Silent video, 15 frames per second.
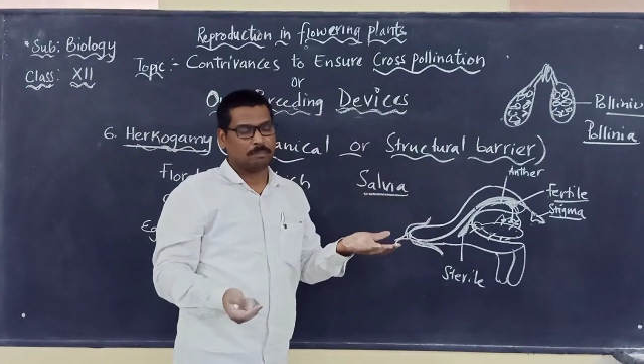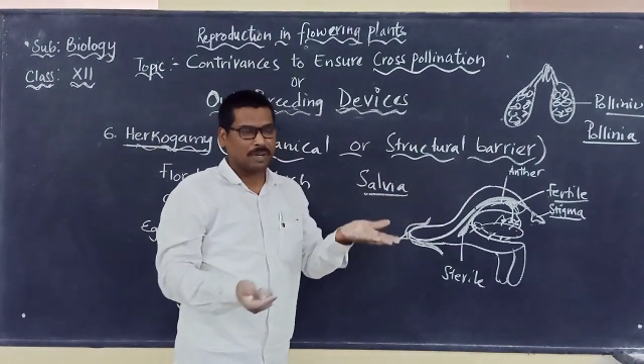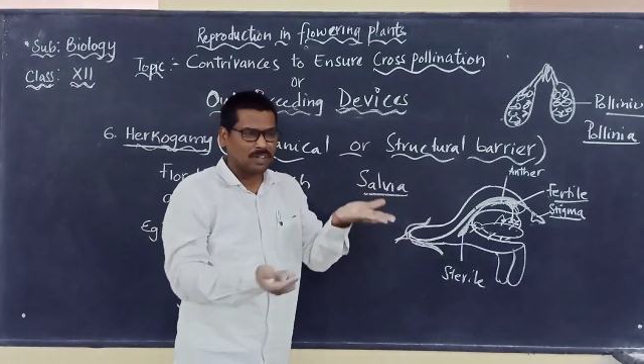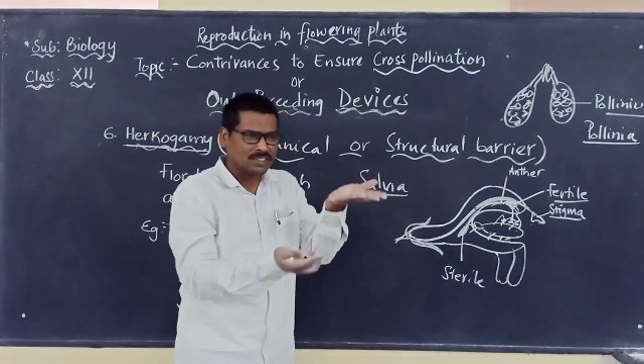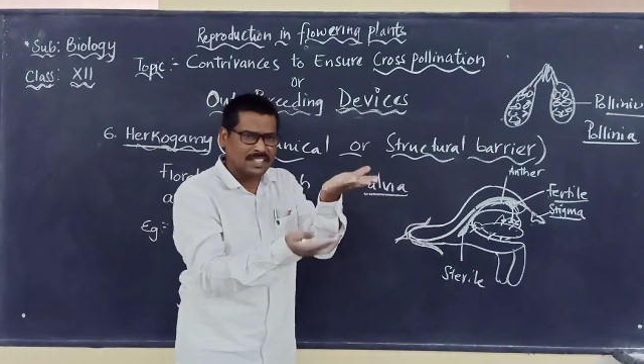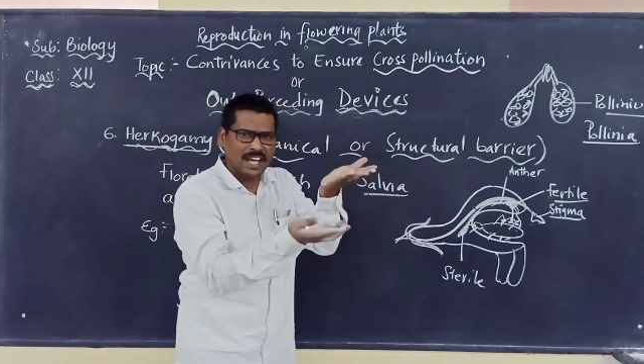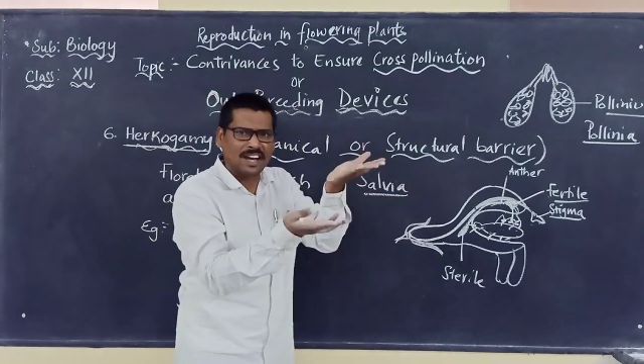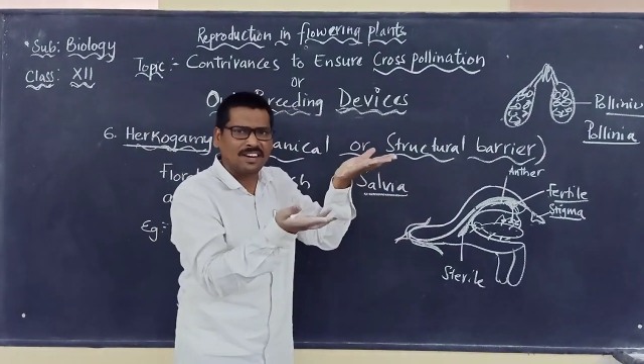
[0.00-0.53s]

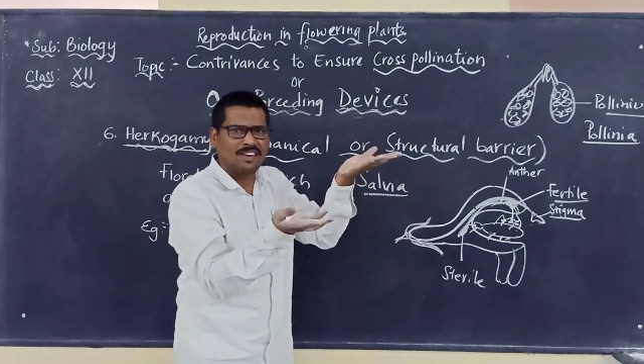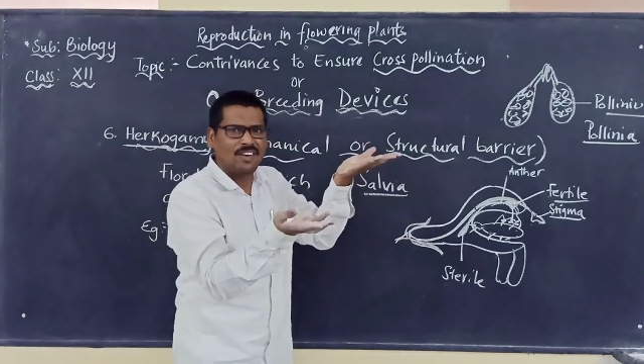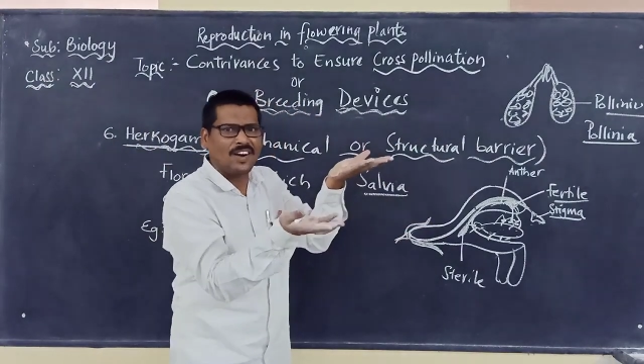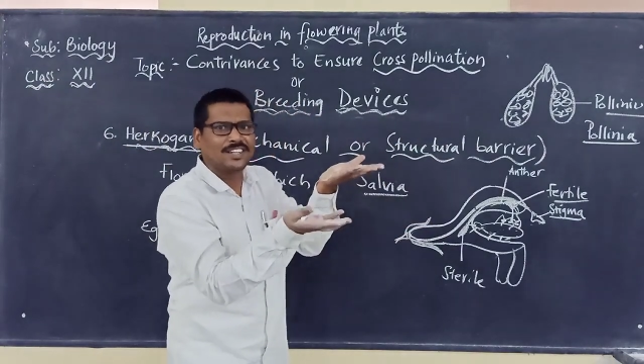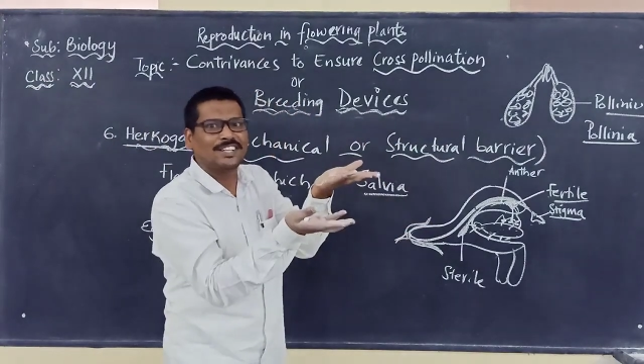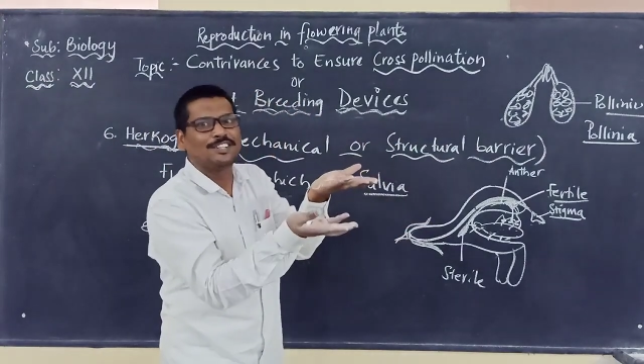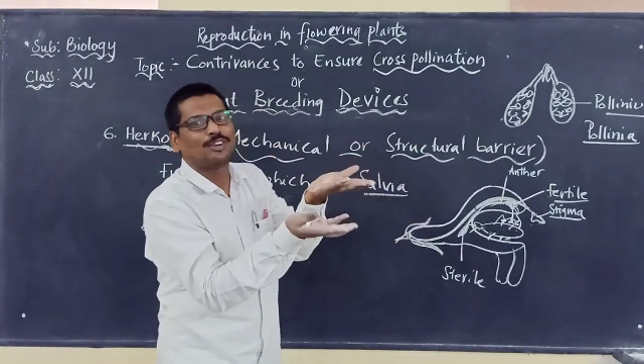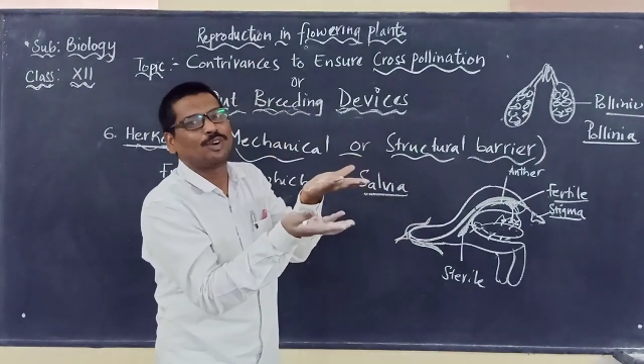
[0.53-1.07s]
because they are
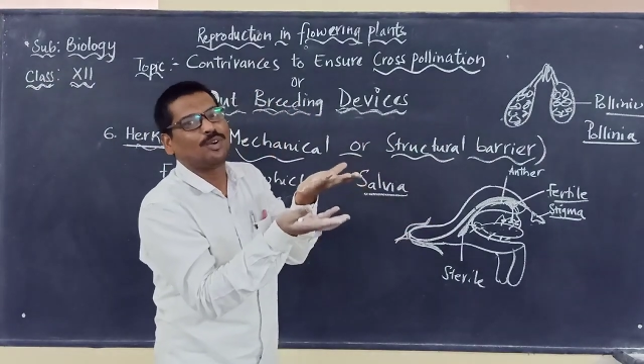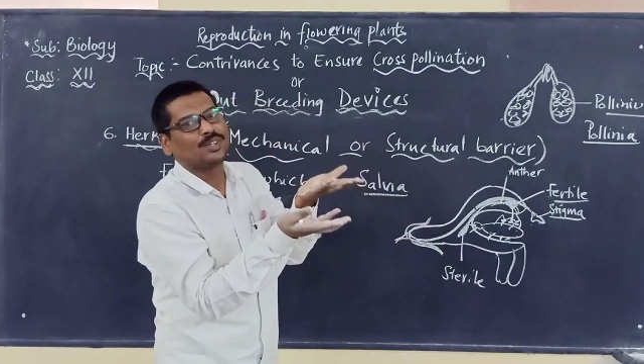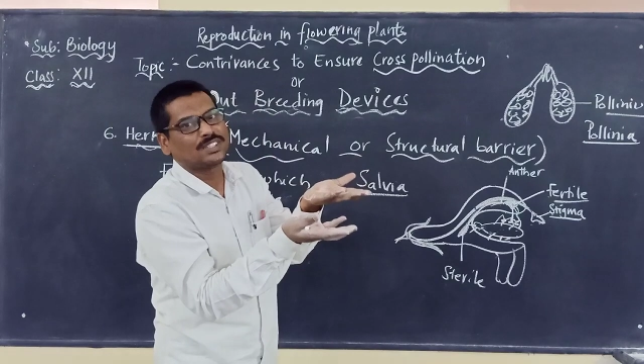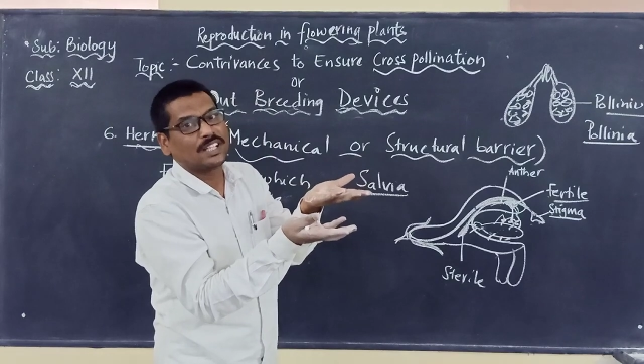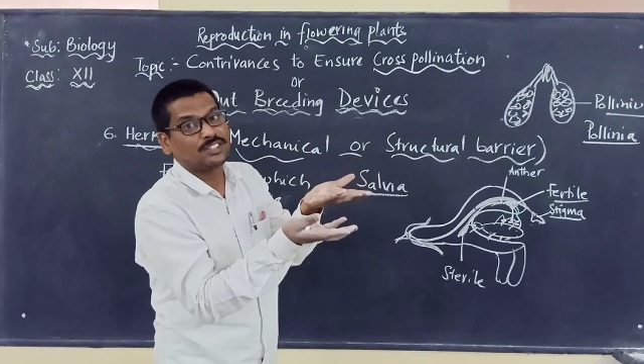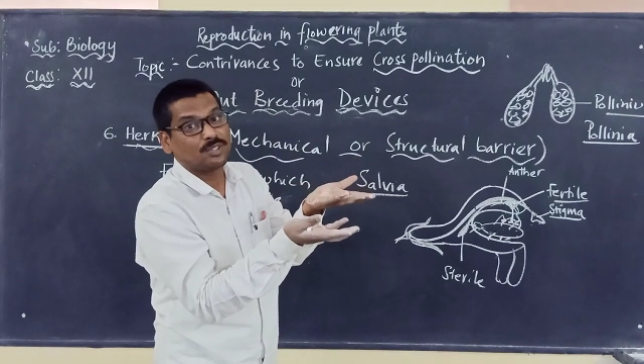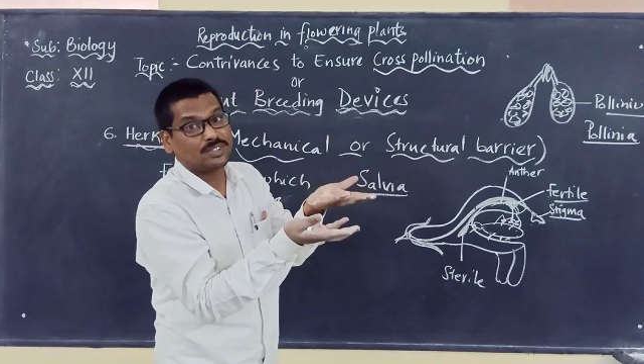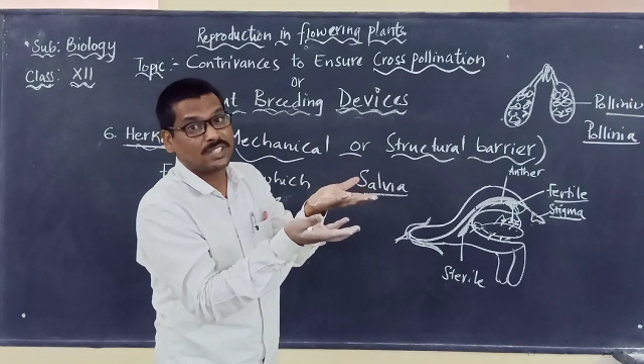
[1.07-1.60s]
not in close
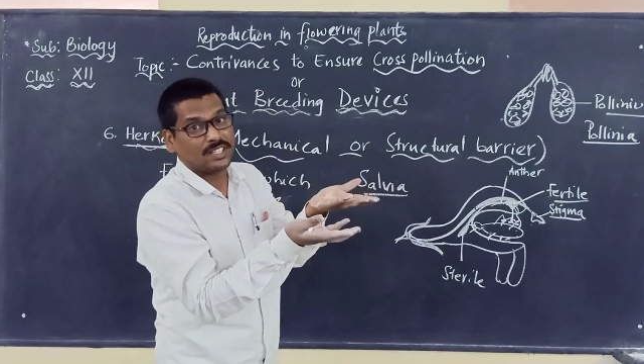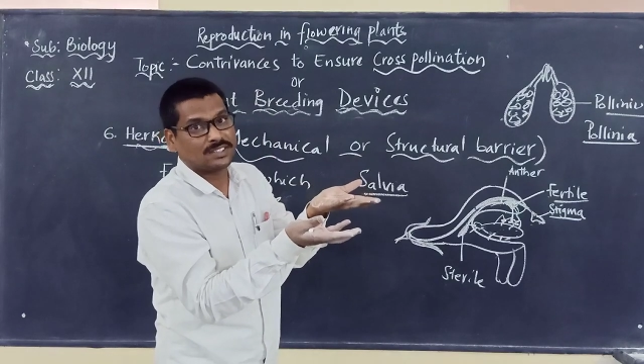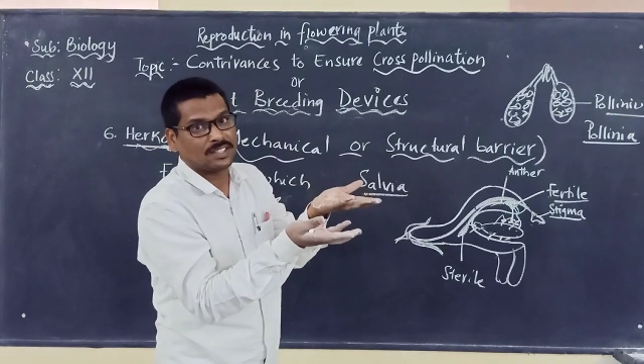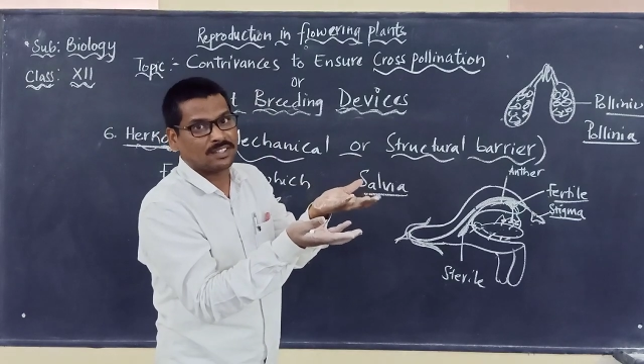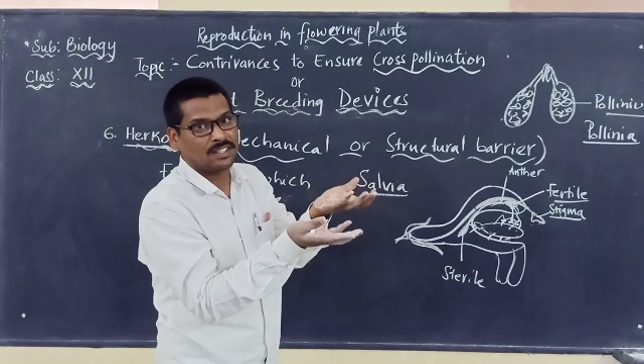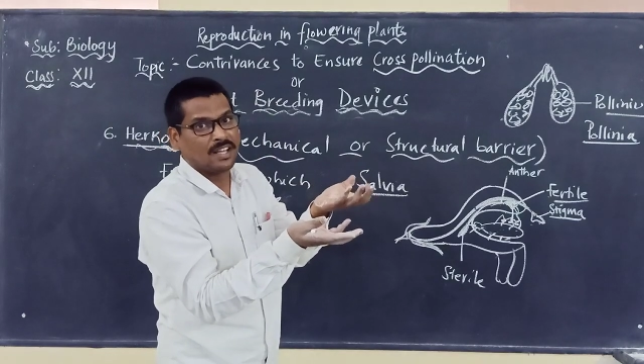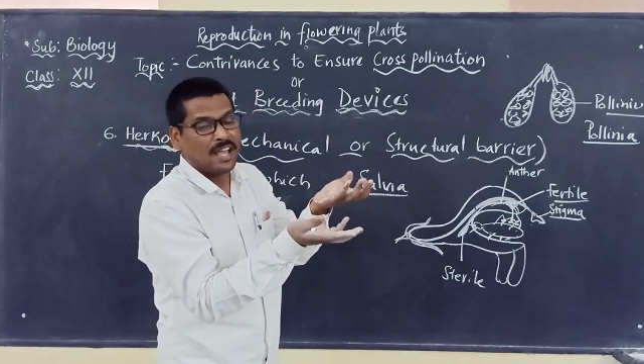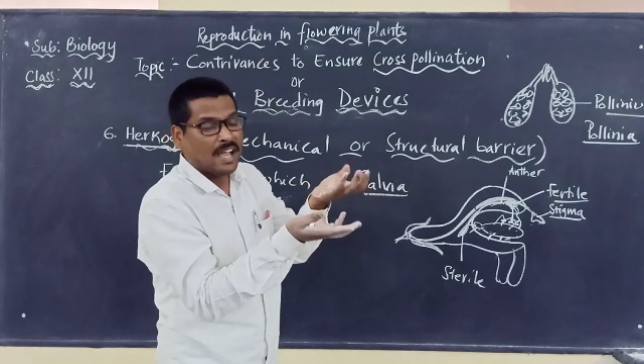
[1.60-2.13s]

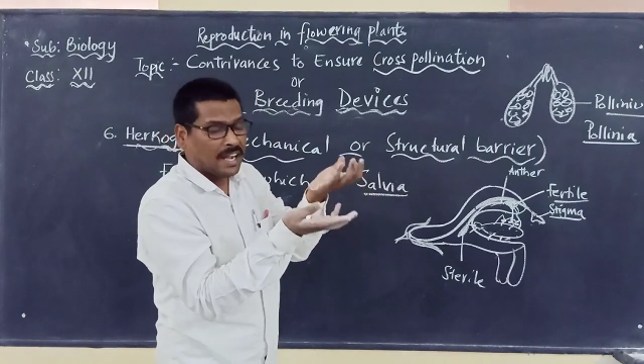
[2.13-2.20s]
association.